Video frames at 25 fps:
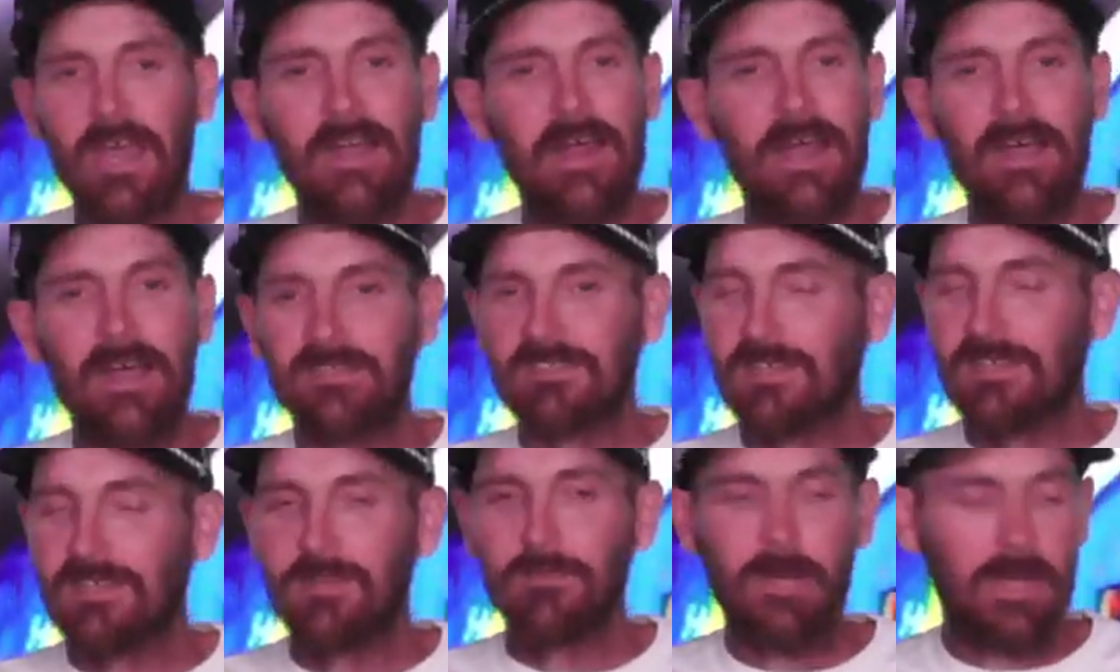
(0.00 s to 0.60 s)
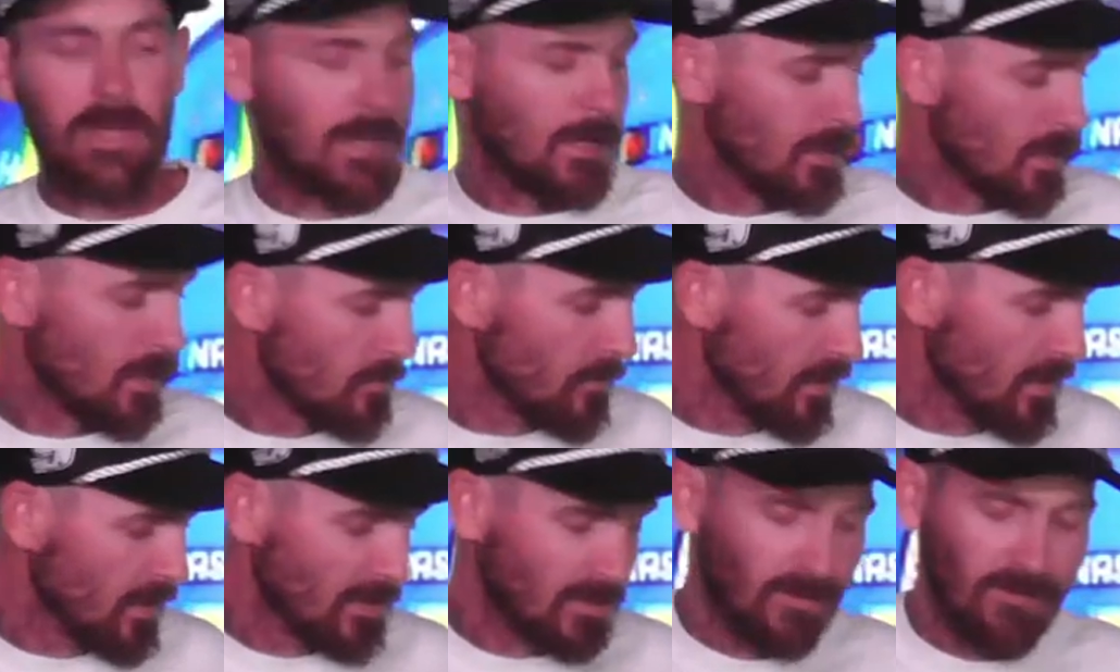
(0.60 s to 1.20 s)
out to the man man, the
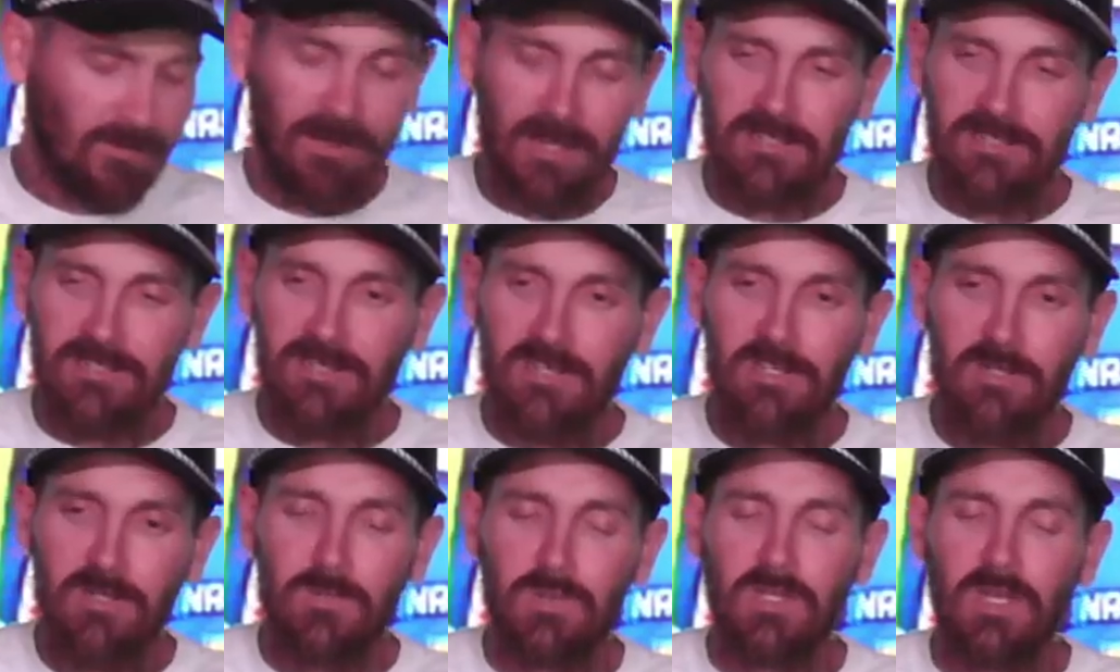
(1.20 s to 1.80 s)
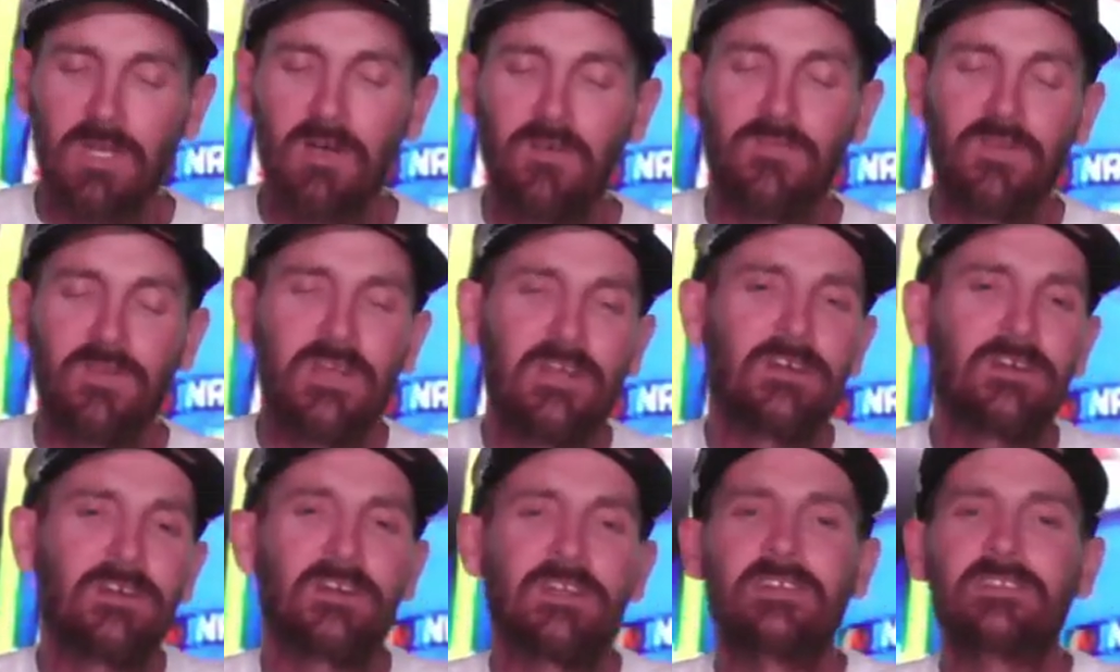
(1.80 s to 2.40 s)
myth, the legend himself
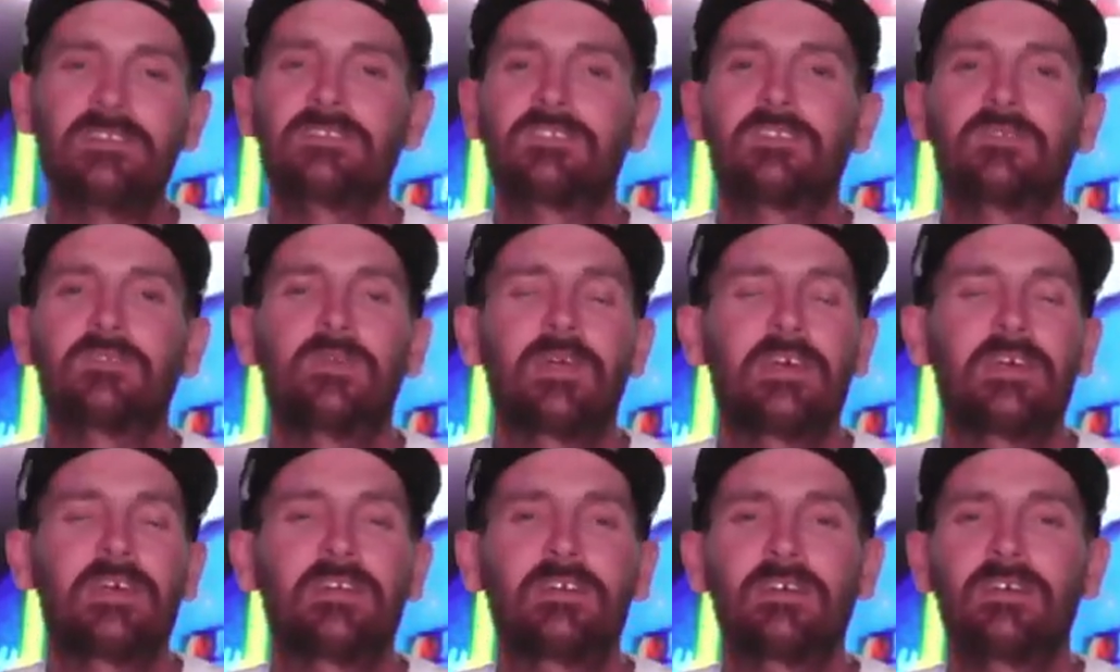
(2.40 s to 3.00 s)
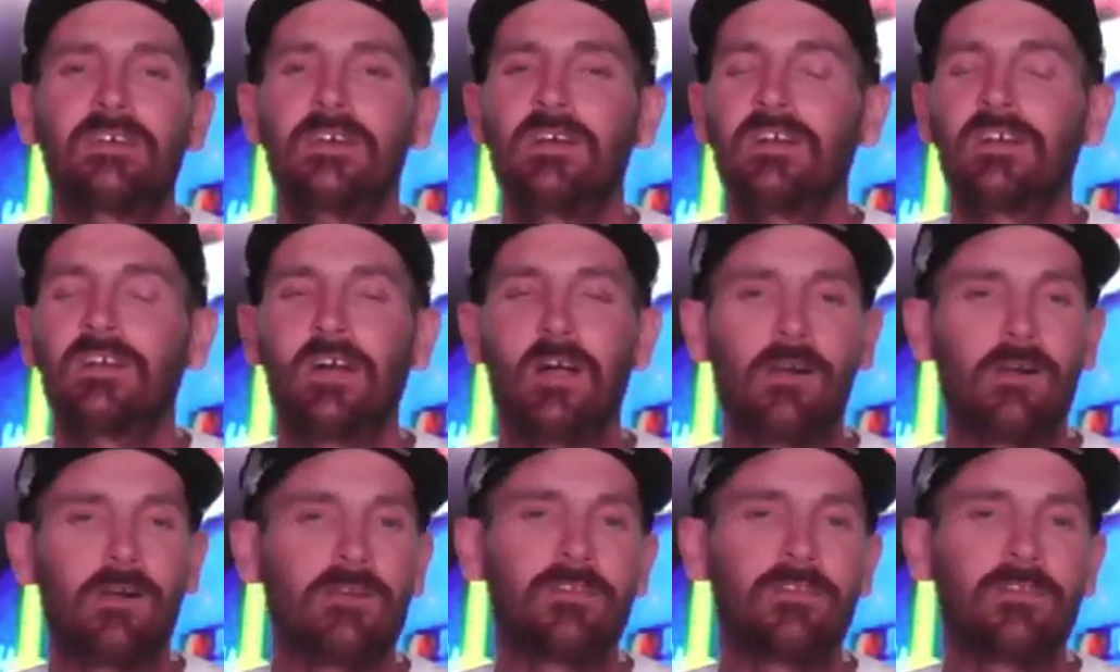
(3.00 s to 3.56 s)
here in Savannah, Carl